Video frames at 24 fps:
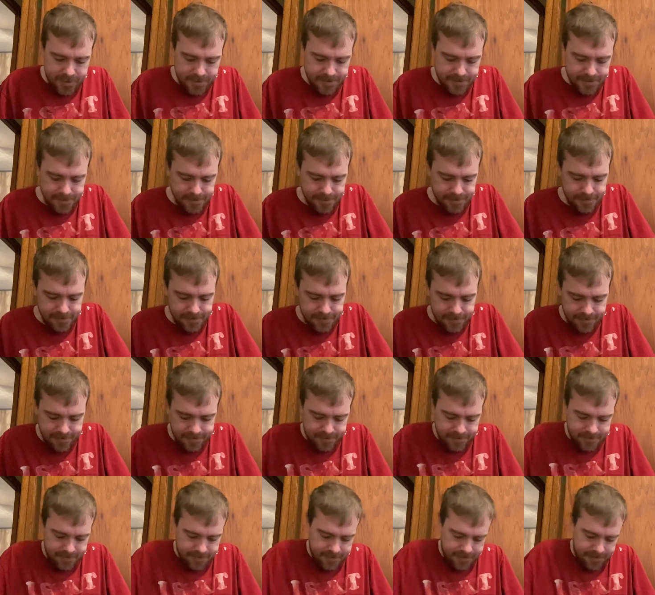
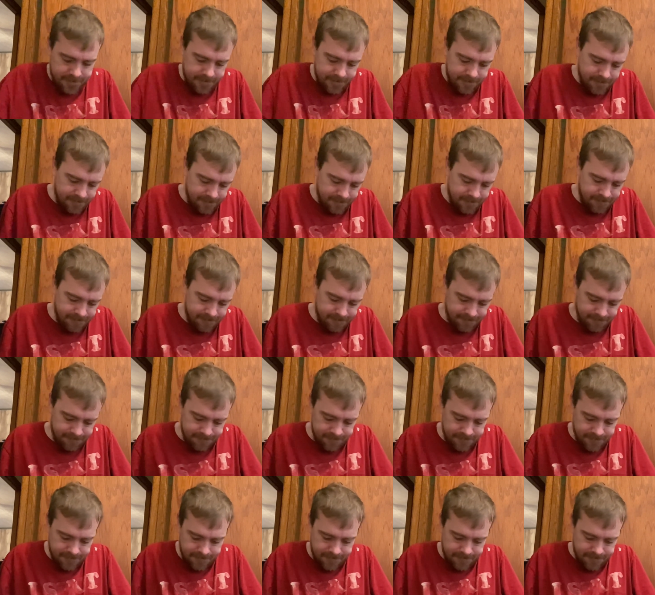
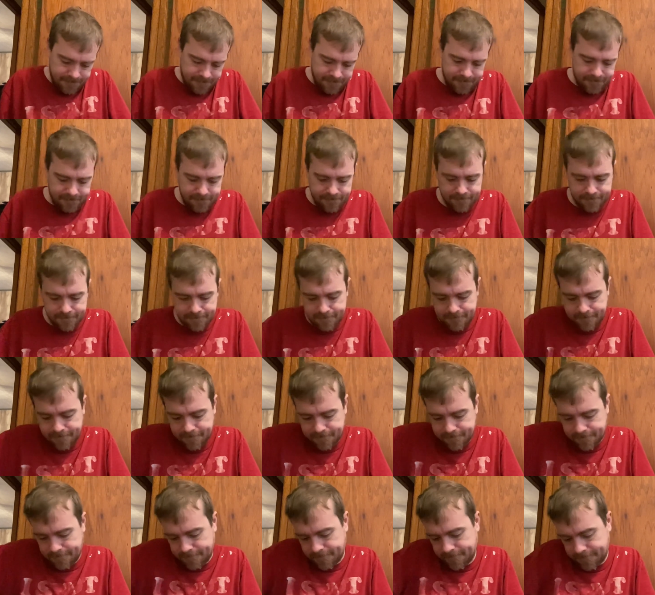
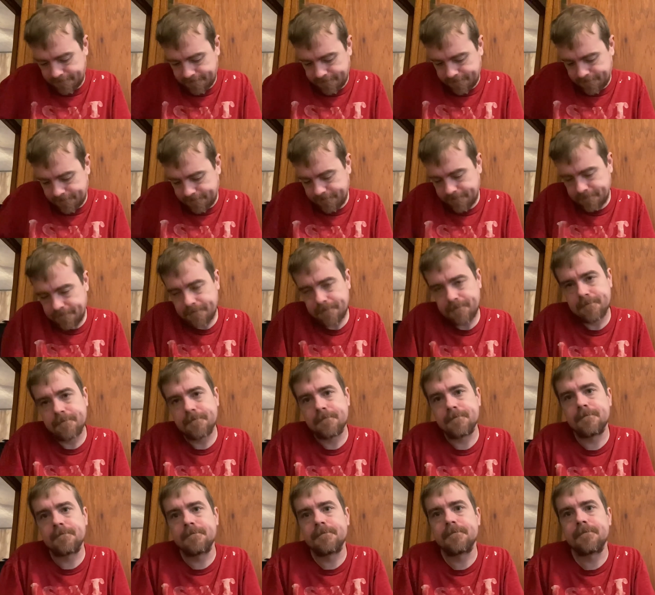
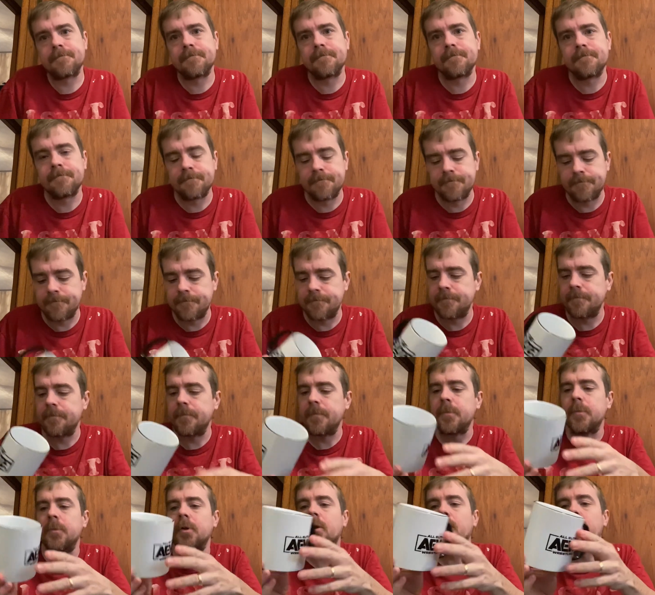
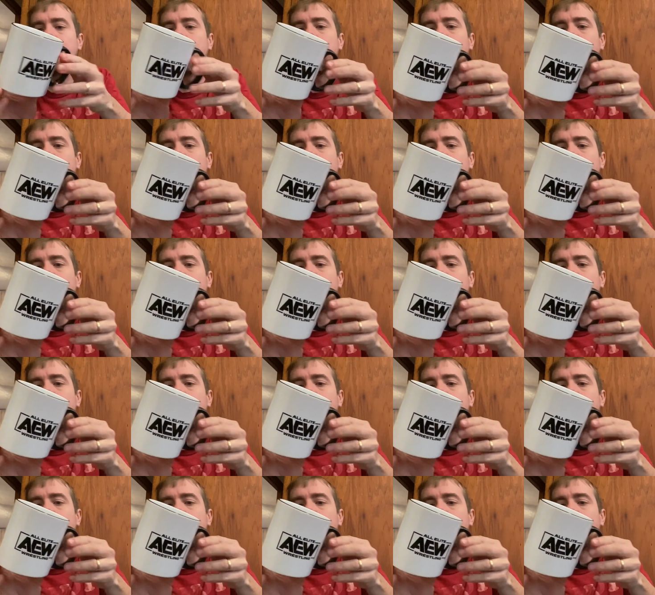No one is speaking in this clip.